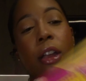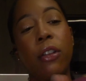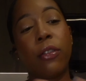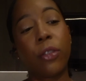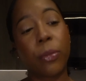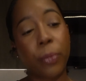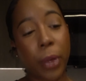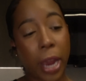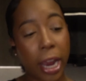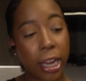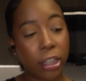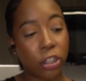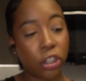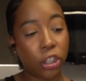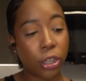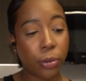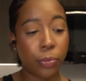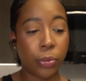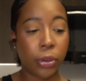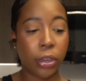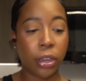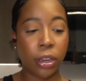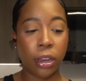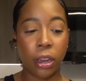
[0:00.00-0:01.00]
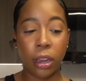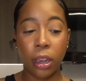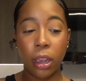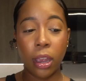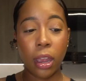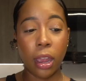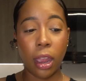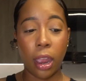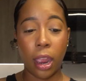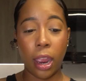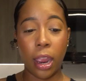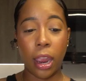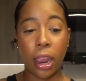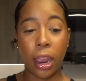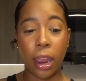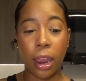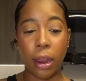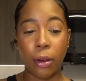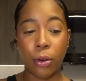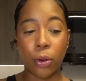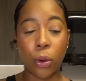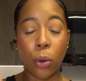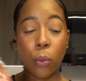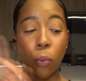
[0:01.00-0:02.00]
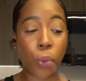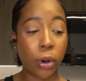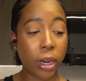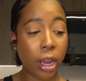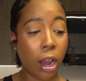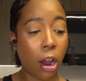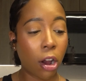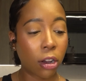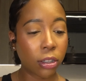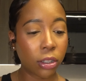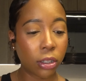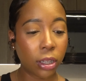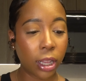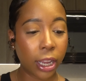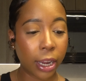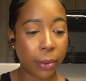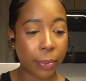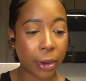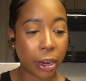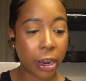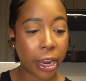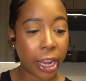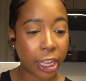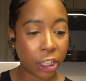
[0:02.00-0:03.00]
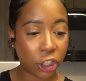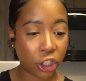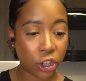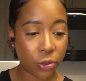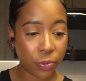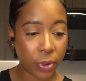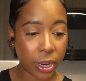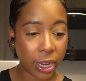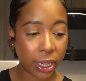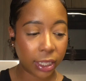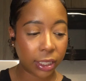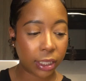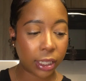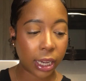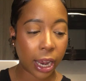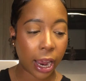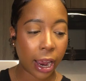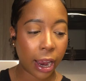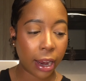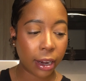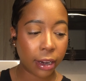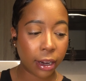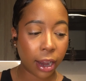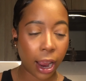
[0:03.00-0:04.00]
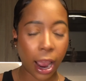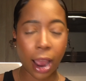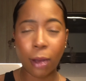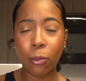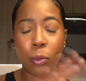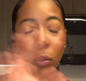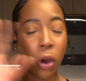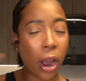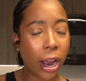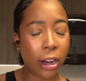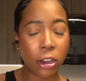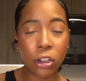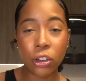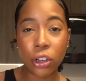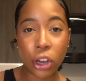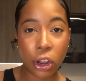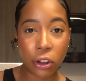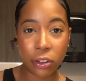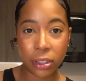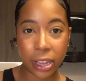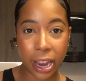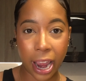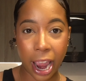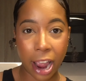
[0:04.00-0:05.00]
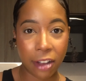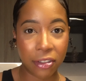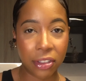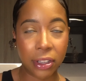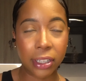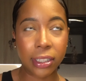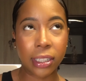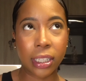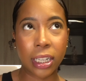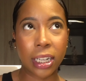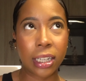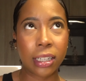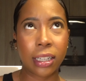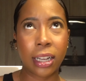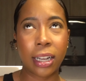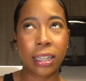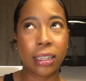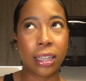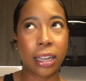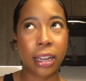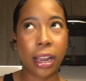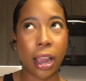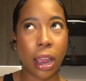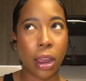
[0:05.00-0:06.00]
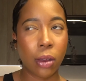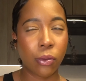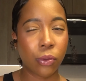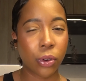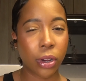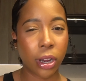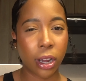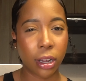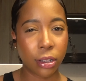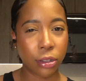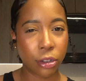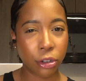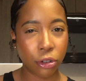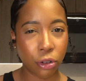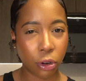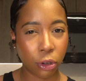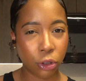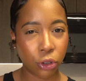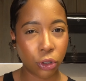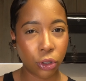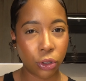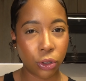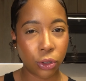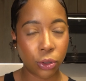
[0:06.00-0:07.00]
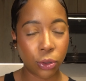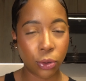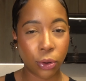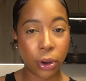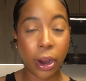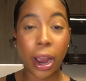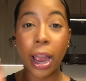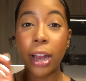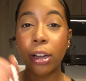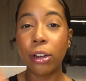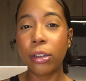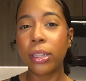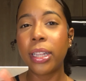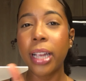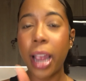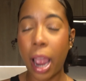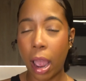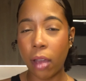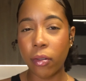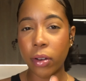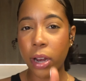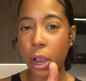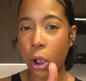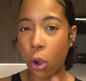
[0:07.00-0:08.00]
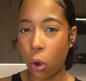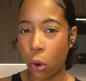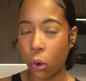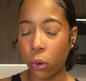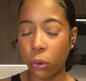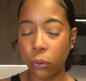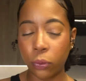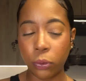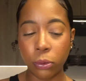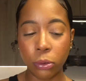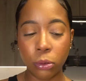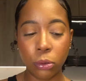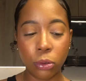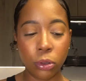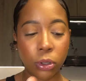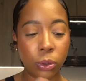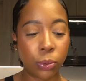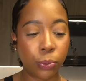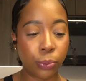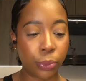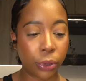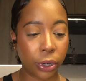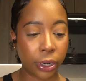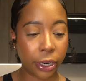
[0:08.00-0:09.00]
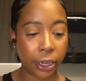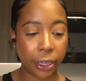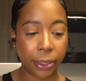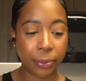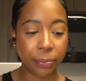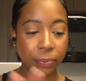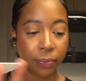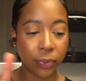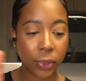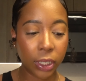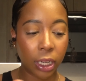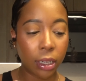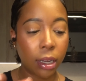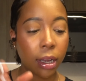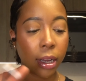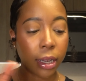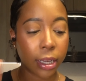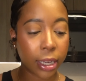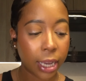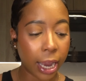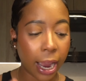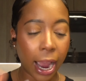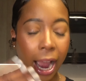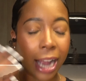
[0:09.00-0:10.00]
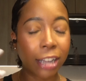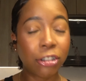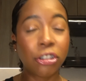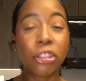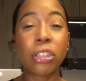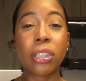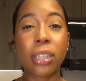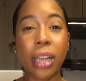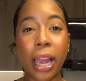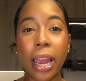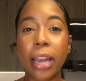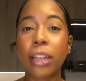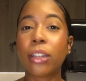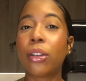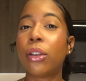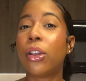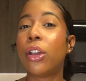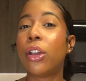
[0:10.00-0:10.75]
from HEB. And what I also like about HEB is that, well, I don't know if they have this at like every other grocery store. I know they have it at Whole Foods, but yeah, I just like